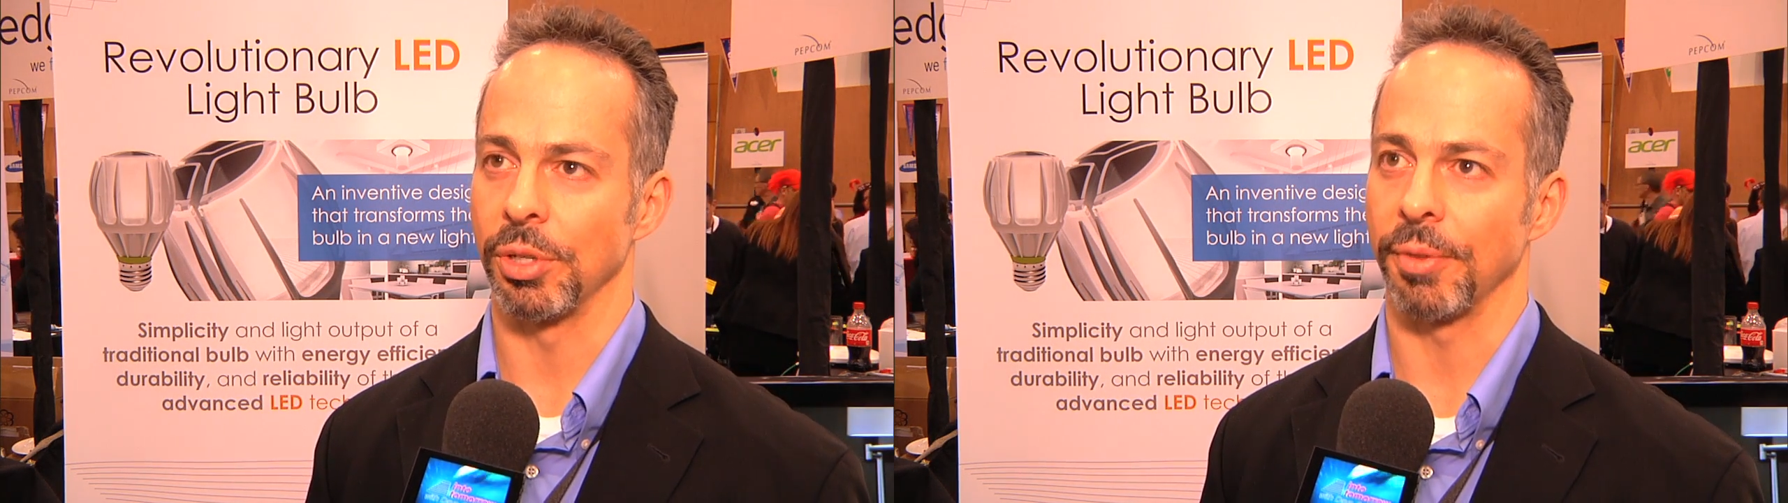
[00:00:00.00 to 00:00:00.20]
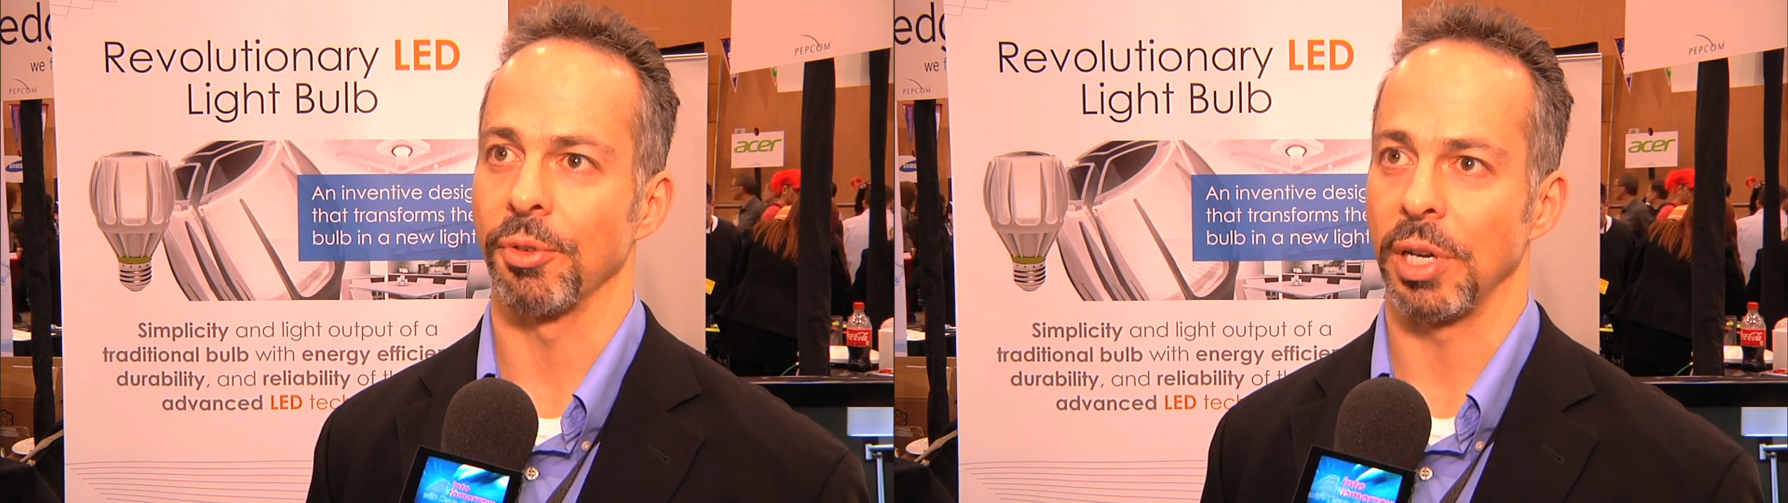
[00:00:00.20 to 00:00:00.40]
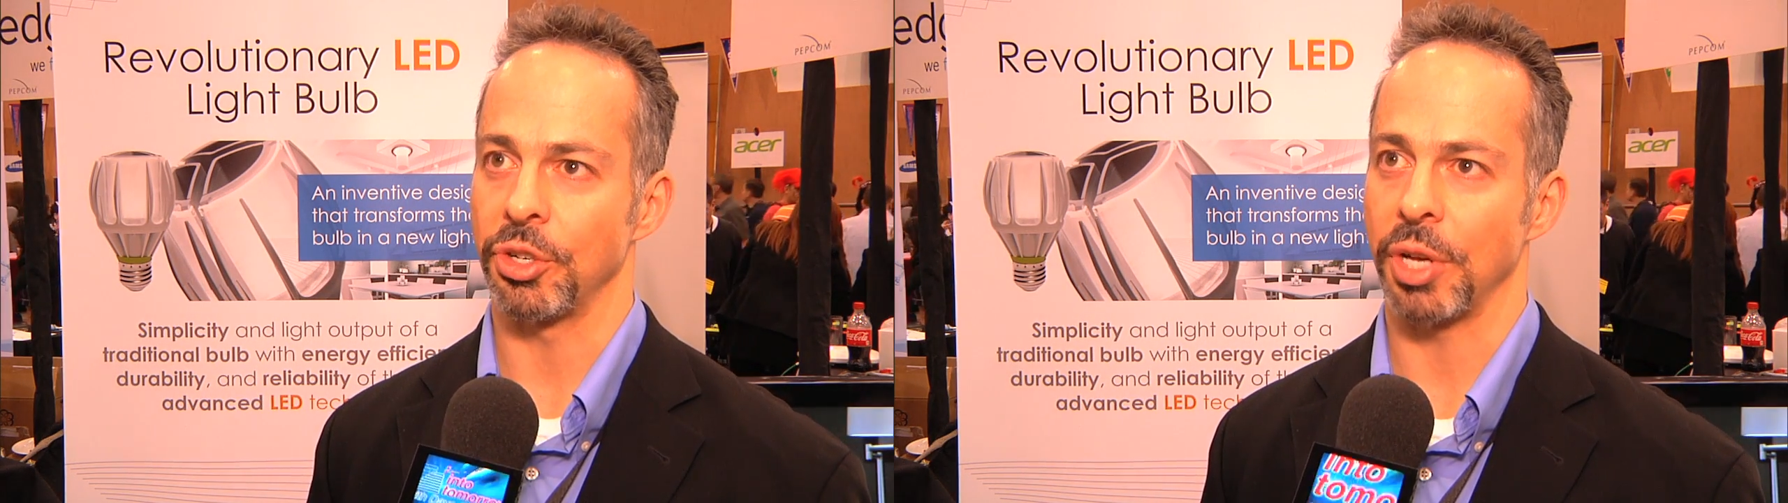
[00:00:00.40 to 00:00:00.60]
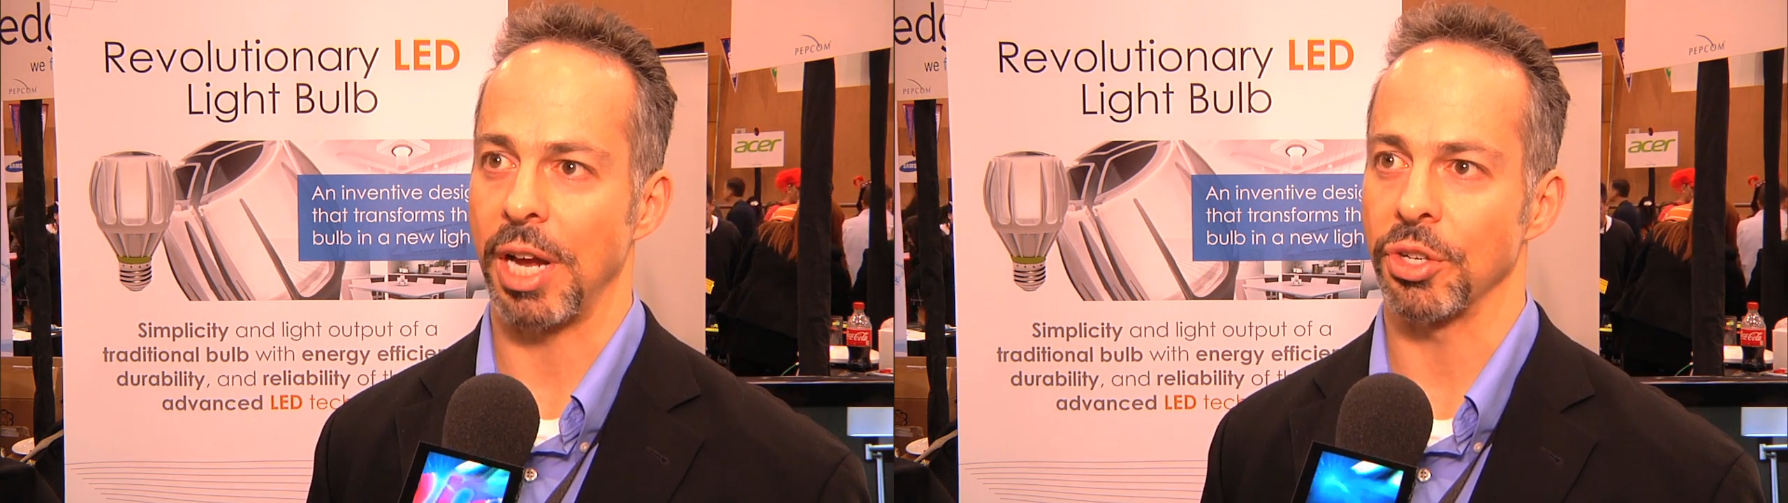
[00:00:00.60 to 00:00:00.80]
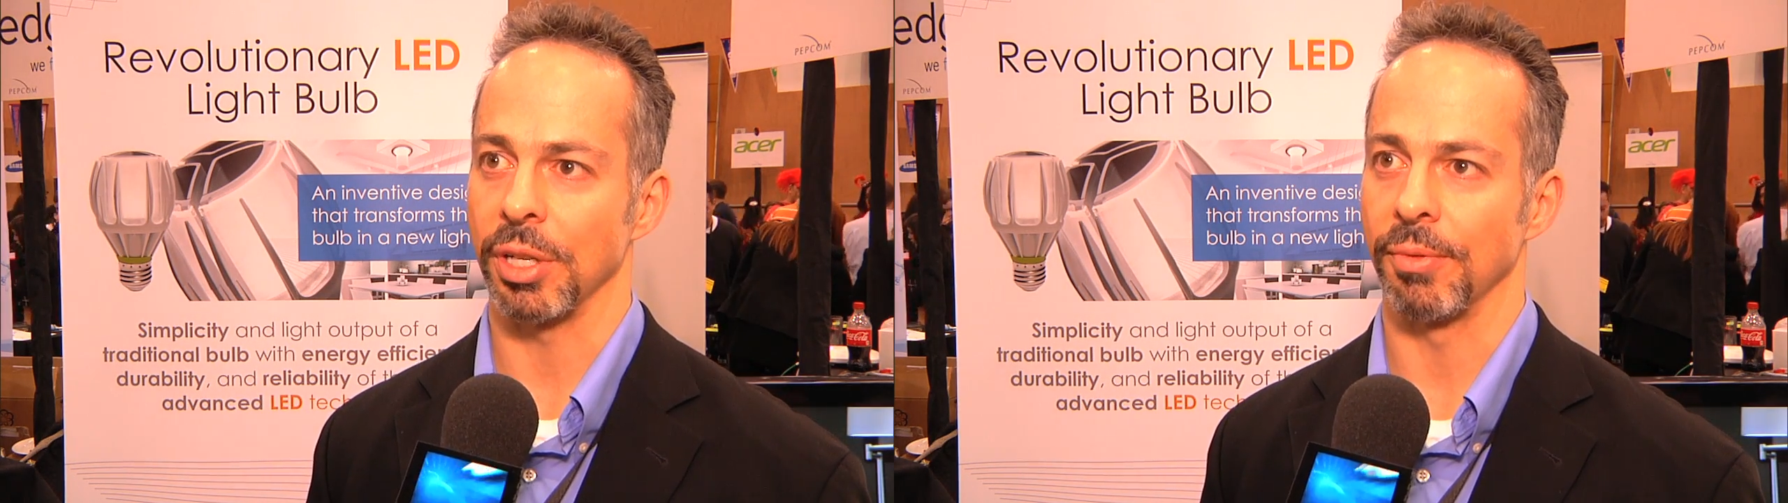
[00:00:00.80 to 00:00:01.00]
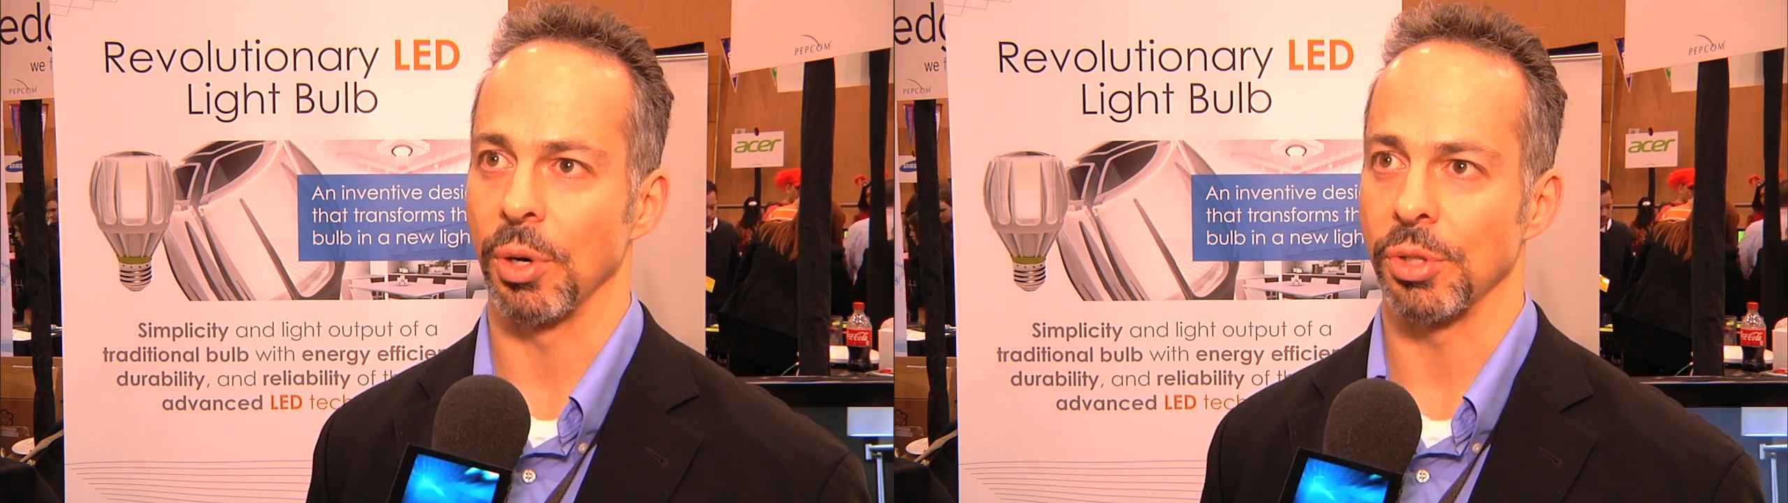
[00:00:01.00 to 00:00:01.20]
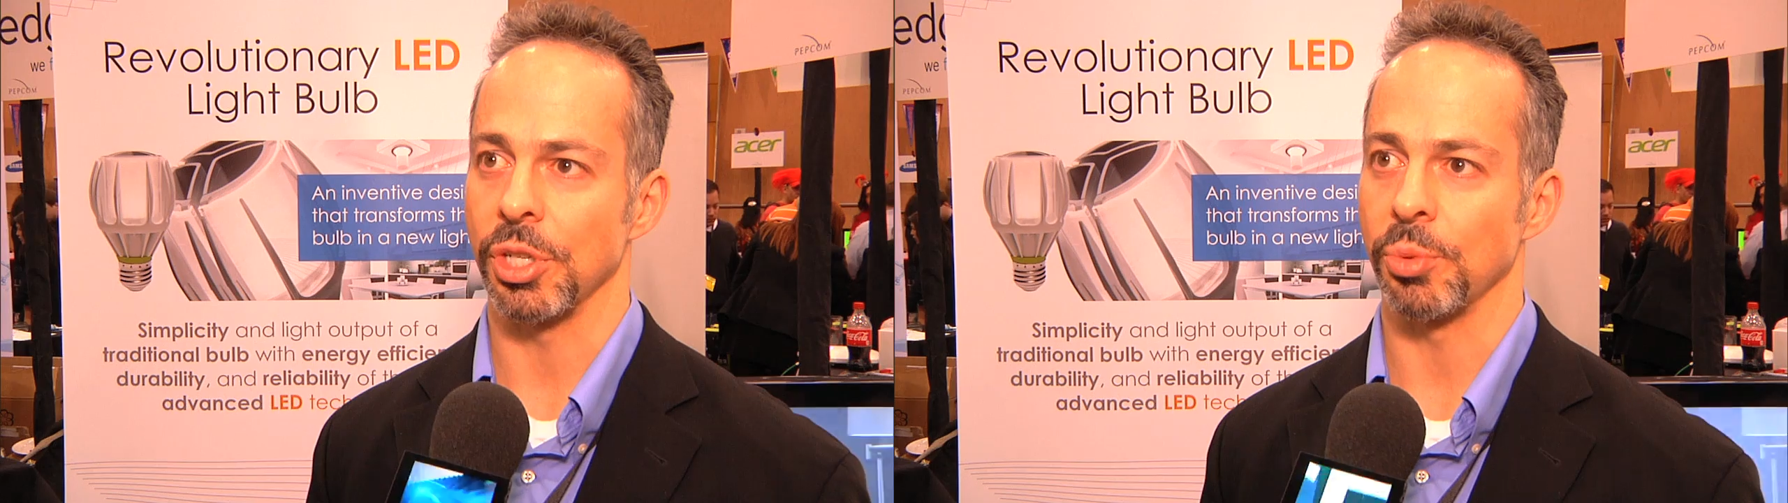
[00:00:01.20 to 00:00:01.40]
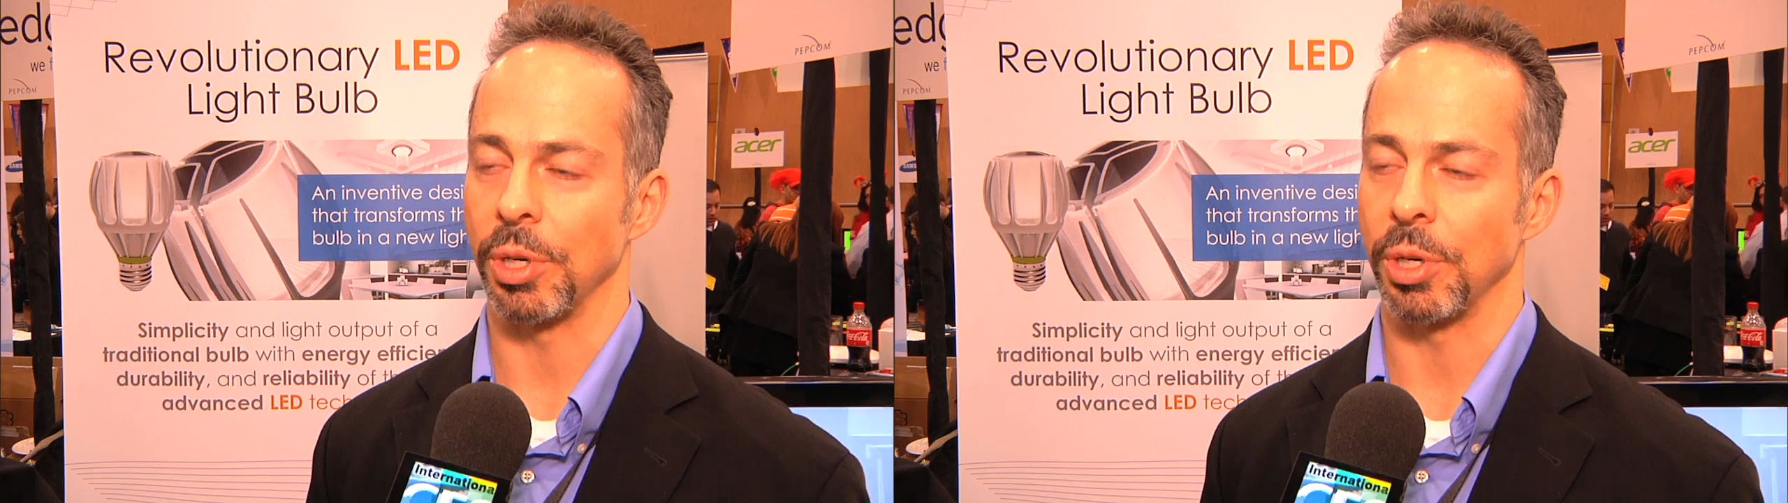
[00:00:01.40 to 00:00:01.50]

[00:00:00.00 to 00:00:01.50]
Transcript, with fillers: differentiation versus